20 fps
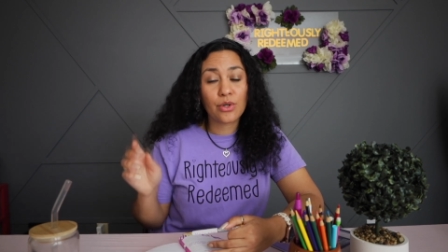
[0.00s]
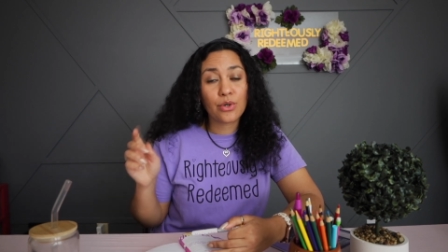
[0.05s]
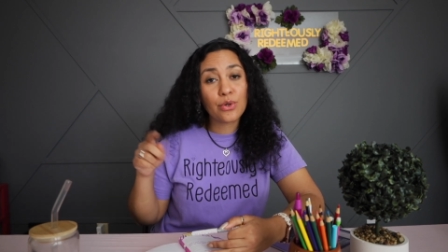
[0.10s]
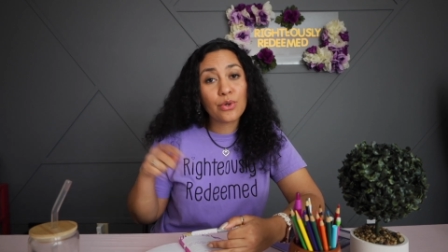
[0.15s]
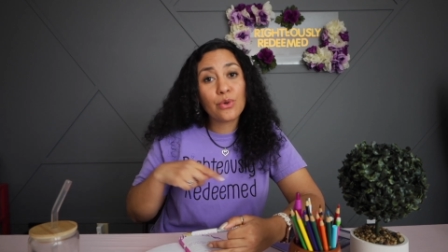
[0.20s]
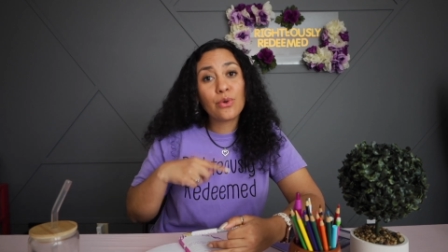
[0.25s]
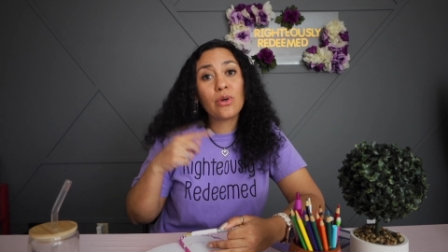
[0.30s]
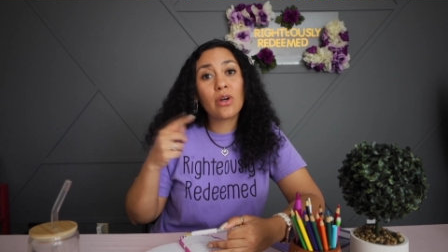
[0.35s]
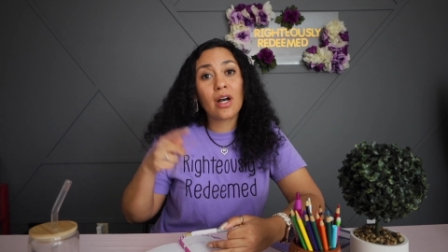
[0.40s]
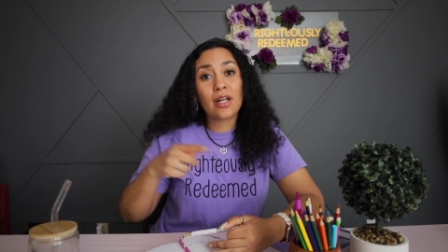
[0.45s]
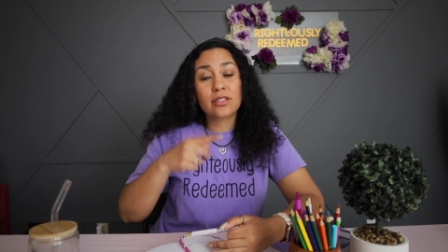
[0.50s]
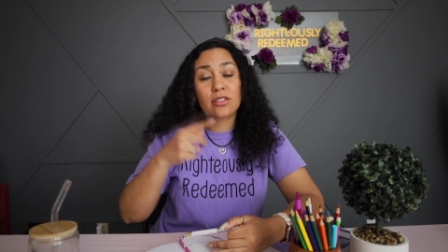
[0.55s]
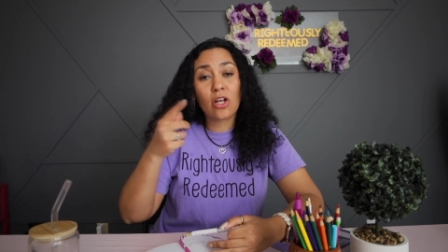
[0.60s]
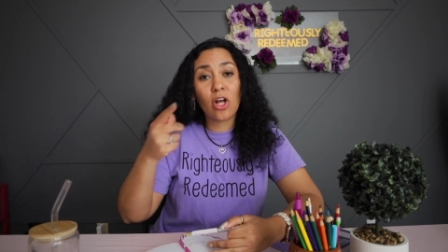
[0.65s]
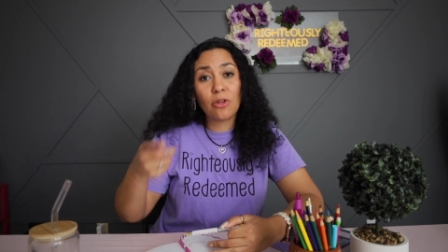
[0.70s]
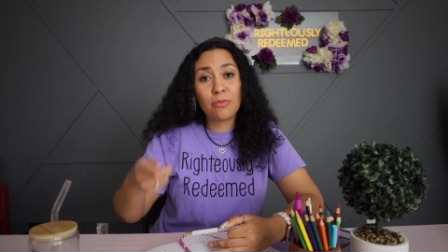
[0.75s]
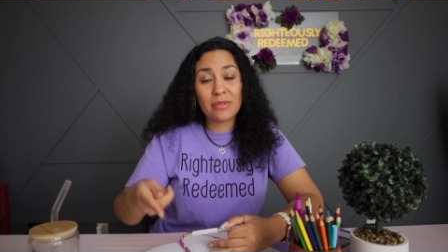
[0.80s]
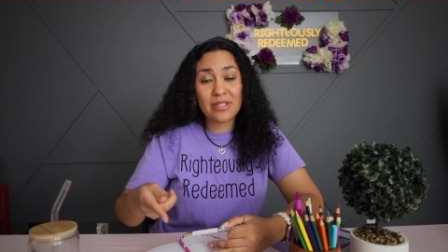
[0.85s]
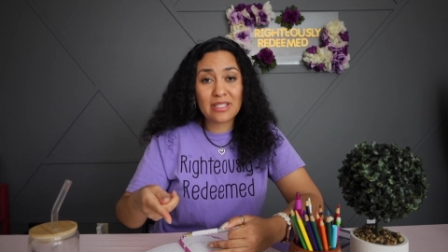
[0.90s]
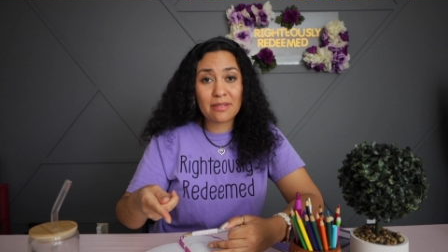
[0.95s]
who God's
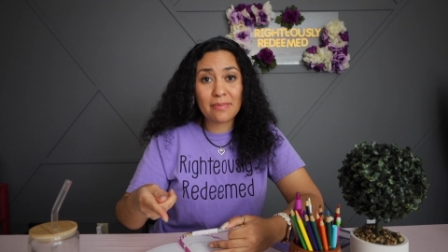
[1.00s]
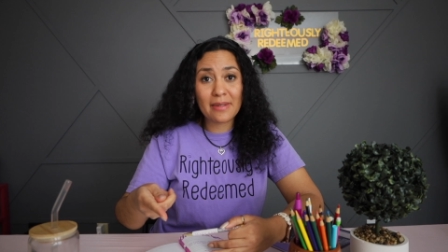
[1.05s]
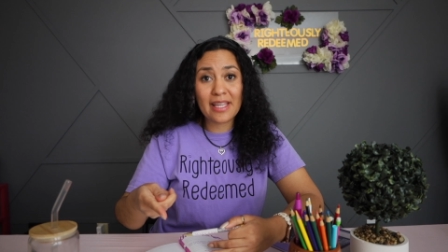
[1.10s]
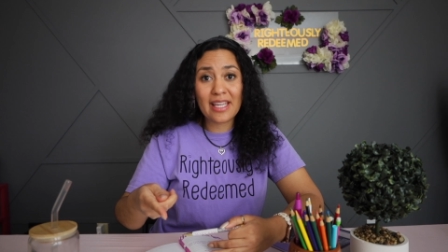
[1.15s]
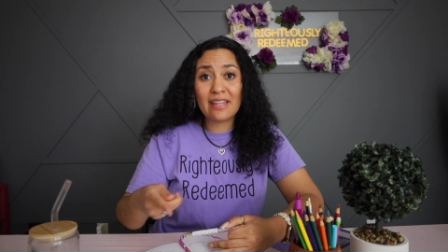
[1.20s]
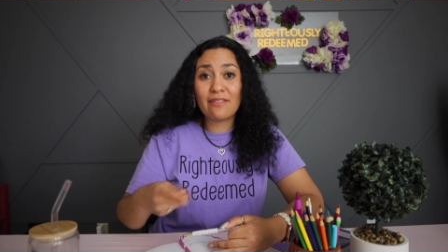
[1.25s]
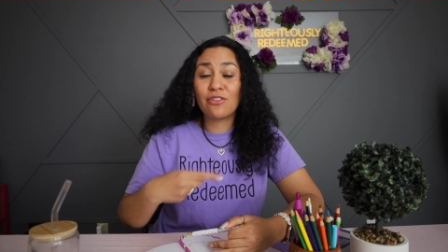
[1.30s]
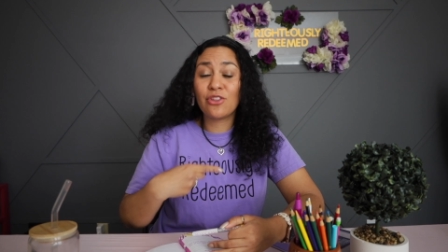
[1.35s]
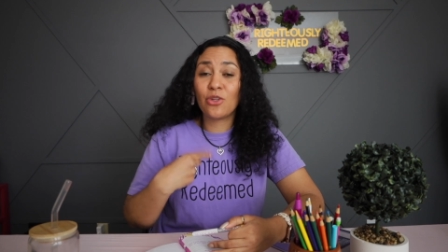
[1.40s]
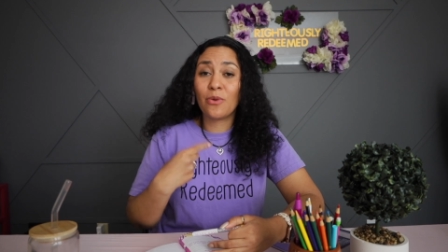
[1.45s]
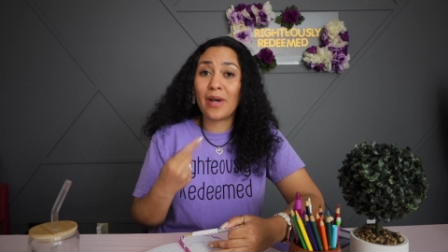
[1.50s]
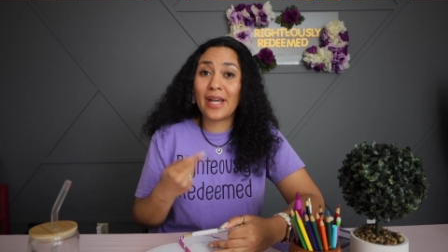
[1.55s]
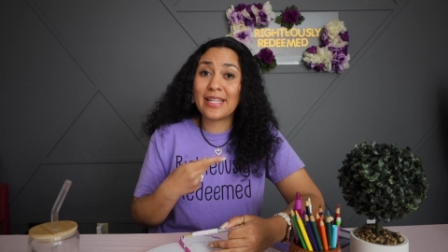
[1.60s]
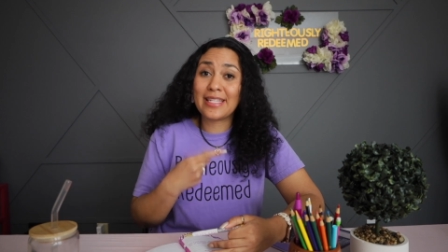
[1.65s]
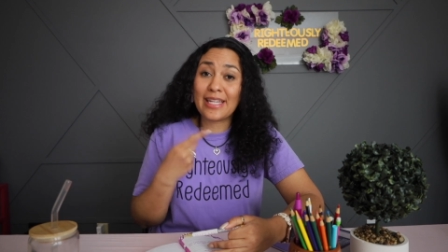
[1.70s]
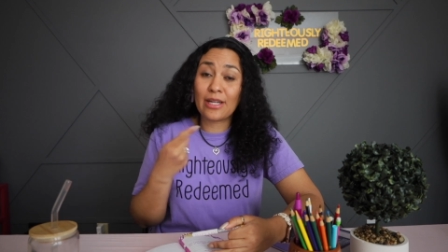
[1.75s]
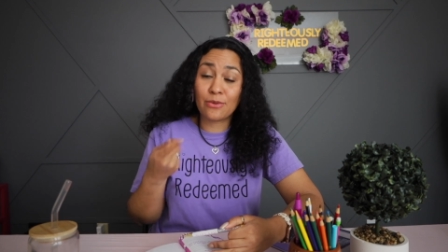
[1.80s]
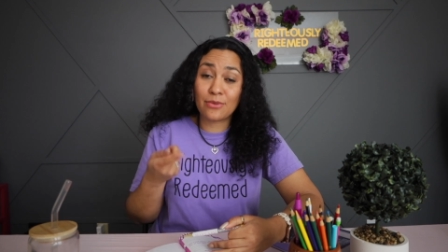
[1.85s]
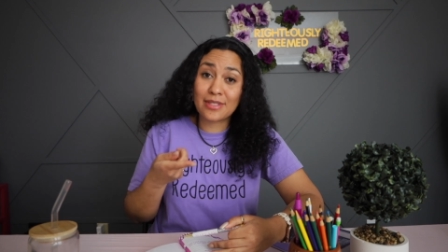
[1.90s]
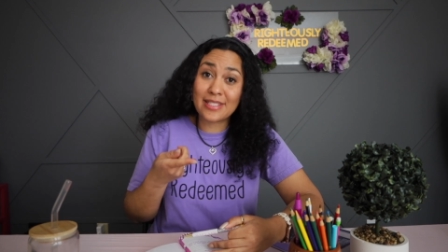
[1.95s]
called me to be, even though I
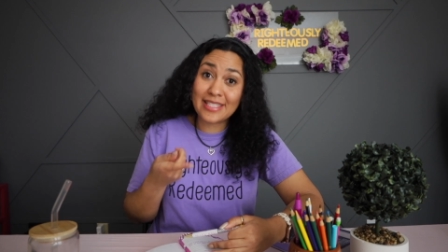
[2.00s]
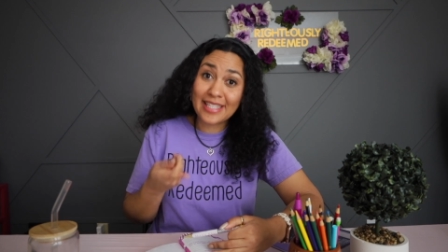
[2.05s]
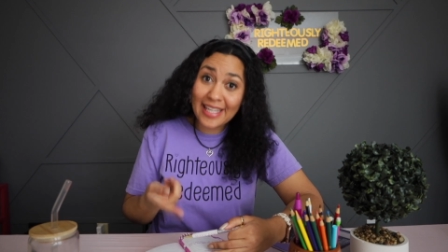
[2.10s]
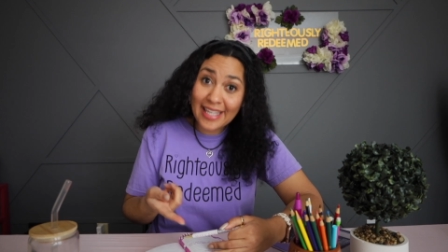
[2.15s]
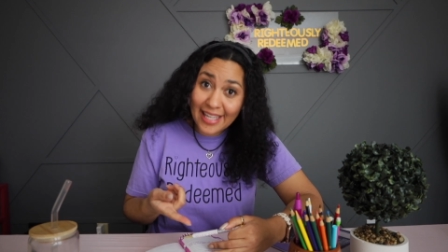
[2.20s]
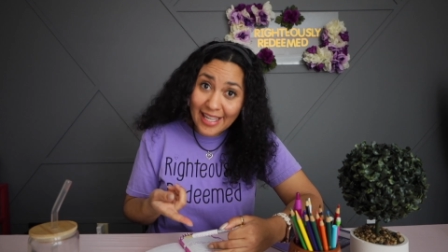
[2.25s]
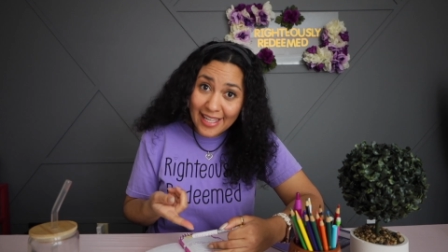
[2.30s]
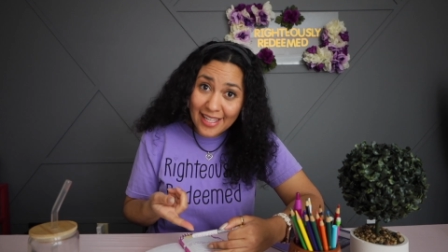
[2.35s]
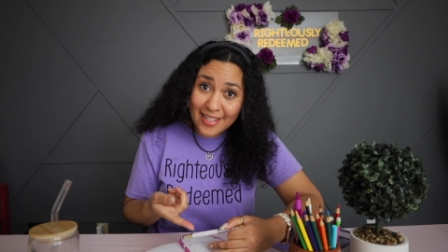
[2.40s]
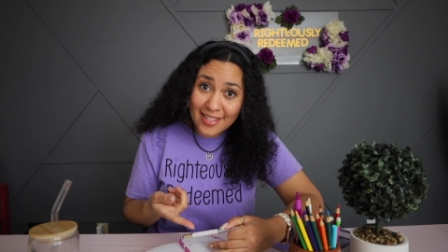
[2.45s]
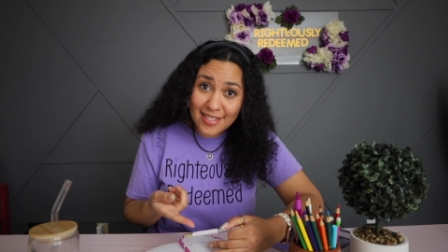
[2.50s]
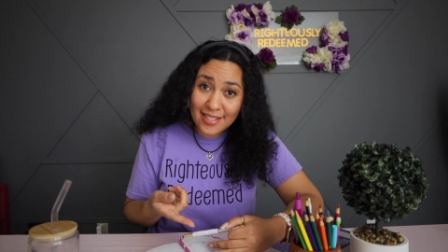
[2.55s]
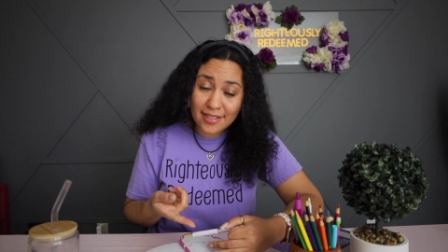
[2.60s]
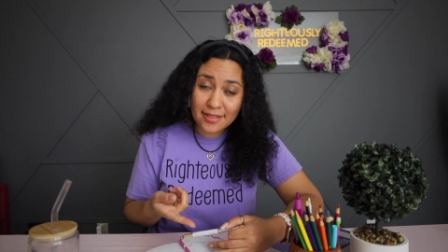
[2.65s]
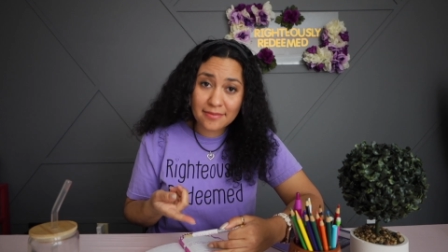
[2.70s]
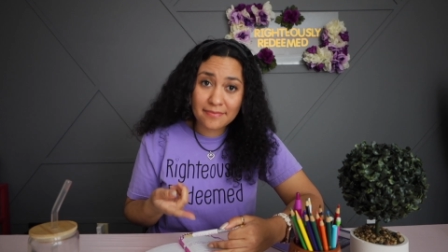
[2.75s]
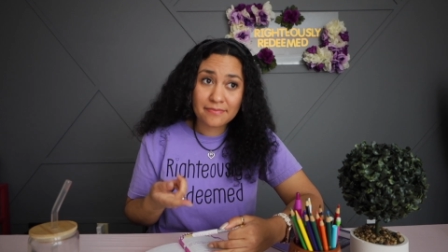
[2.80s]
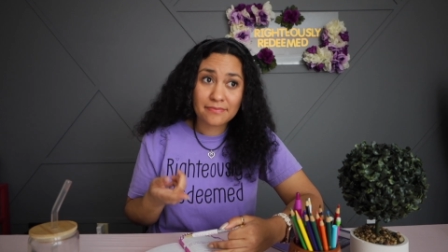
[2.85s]
don't see it,